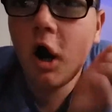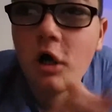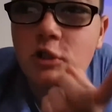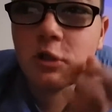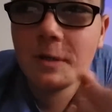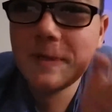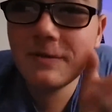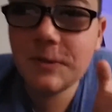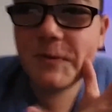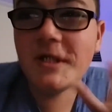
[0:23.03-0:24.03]
Also, I
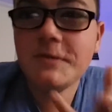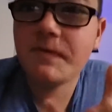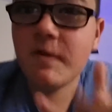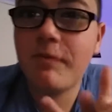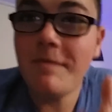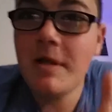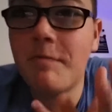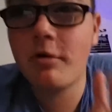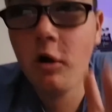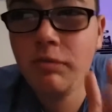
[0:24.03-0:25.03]
found a fix for the Premiere
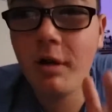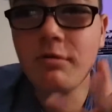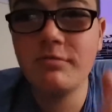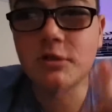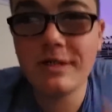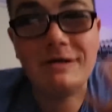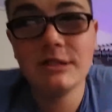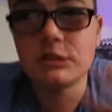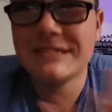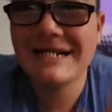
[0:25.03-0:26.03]
Pro problem, so now it
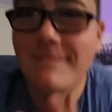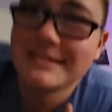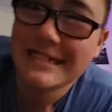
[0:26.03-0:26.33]
doesn't take me